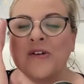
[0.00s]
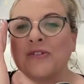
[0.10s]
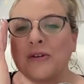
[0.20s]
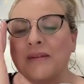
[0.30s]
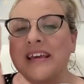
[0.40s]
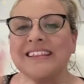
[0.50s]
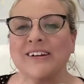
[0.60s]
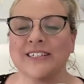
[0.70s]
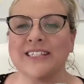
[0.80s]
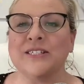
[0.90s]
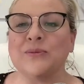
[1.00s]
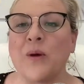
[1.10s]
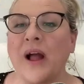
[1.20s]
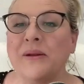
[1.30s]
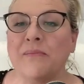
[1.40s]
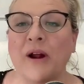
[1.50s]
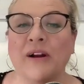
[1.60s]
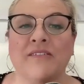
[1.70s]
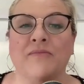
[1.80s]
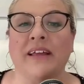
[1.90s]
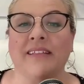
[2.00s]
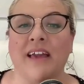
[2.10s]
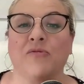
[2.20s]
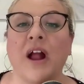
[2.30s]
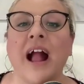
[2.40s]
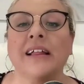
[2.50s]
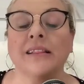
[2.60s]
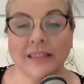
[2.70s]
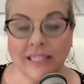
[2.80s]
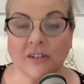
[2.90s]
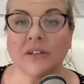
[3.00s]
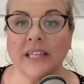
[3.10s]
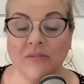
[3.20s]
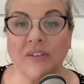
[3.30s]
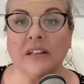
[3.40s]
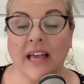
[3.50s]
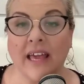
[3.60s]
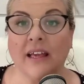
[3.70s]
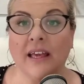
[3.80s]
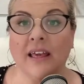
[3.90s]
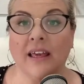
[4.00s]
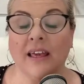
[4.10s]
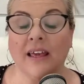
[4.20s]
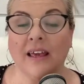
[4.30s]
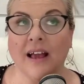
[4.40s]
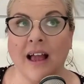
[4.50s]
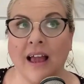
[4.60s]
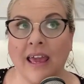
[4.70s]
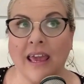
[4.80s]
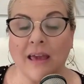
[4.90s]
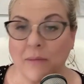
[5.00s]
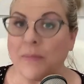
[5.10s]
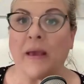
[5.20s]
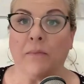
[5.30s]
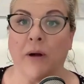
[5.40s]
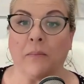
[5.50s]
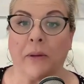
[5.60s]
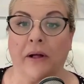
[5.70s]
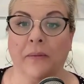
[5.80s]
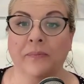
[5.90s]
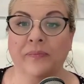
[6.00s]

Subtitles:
For me, there's this one part of my life where I literally feel like I am a ping pong ball.